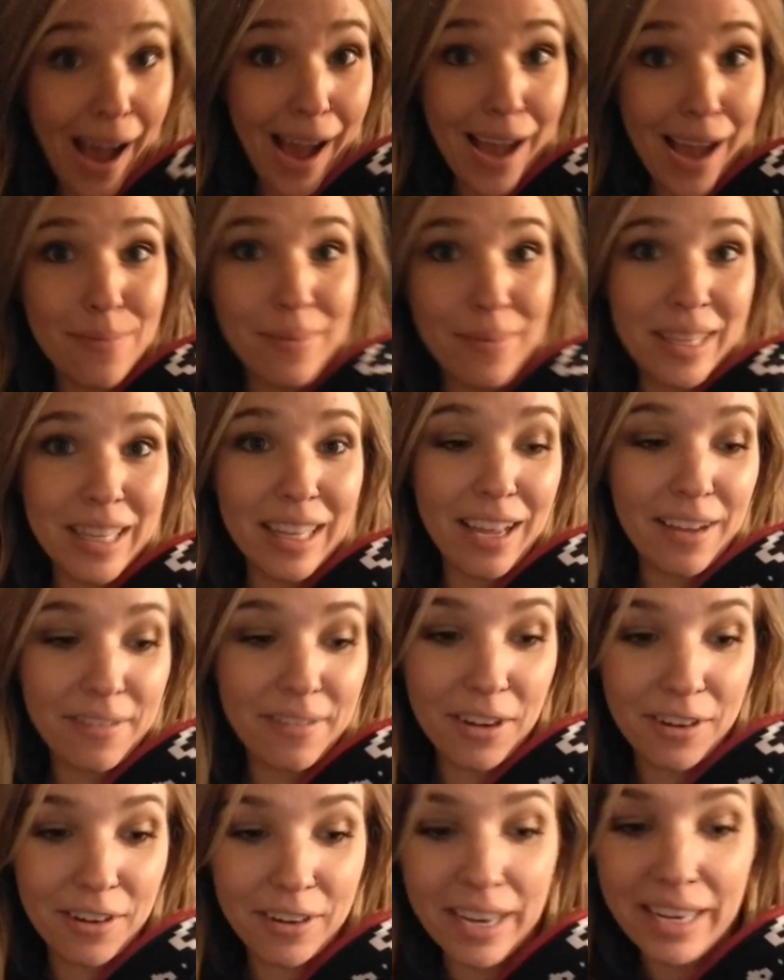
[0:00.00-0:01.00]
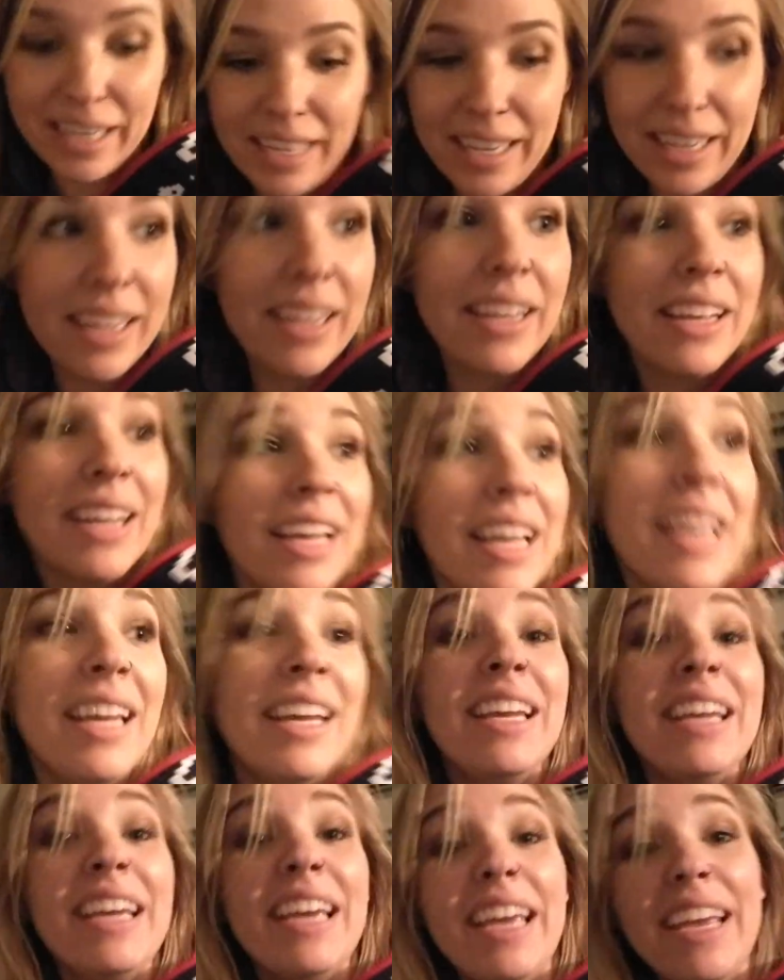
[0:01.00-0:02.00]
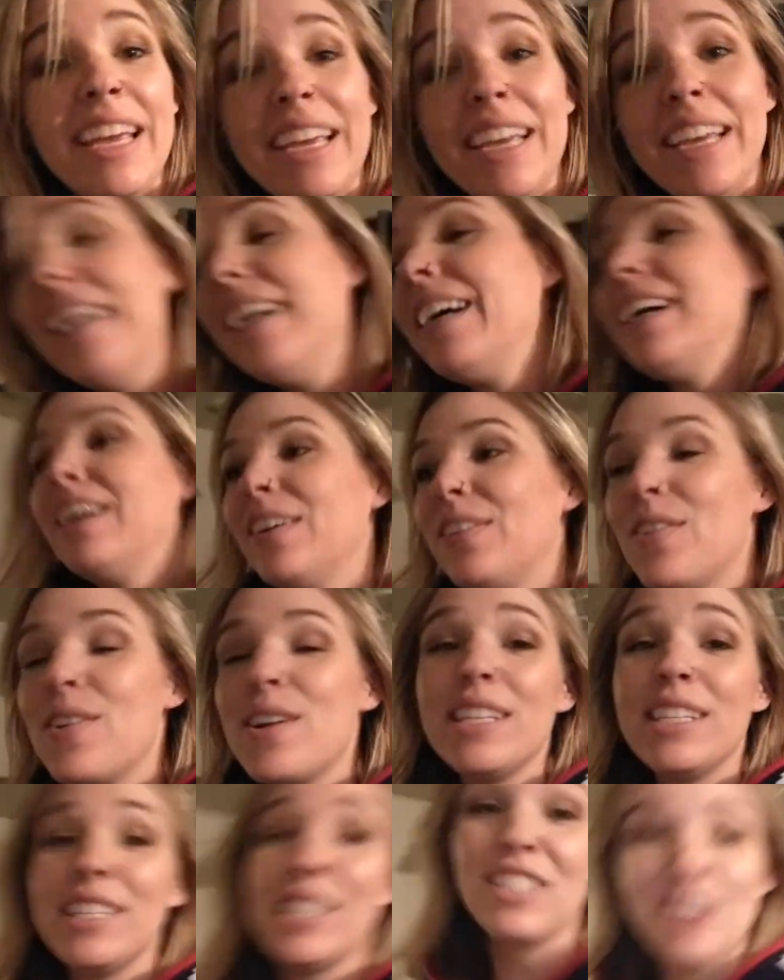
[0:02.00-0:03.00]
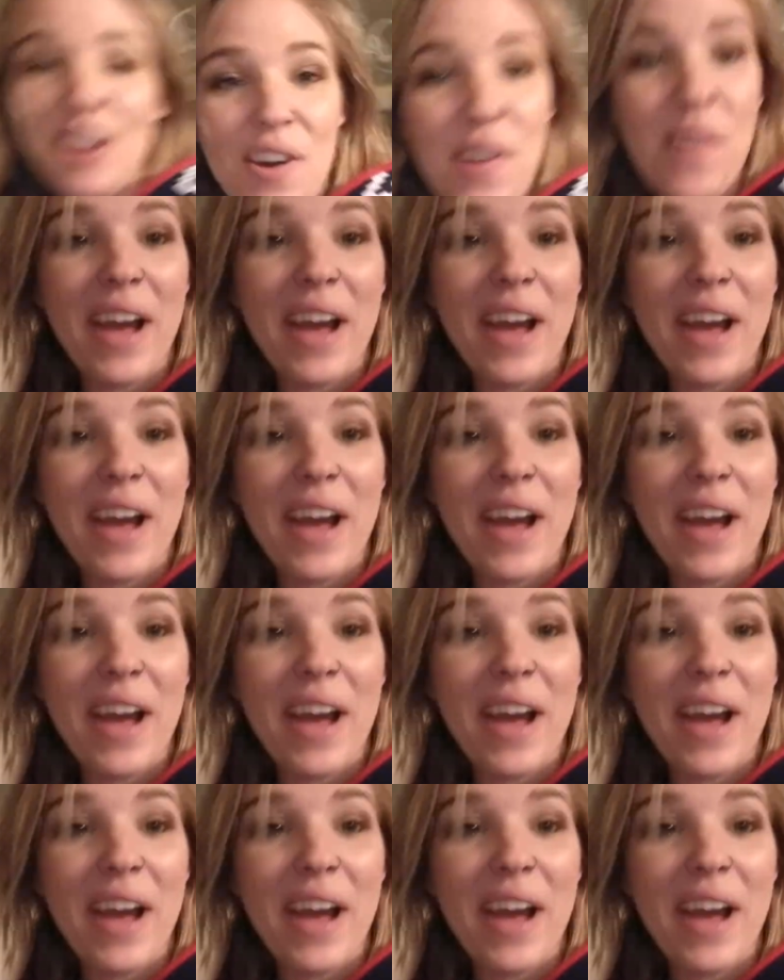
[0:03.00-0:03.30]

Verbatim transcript: I am in love already. He was so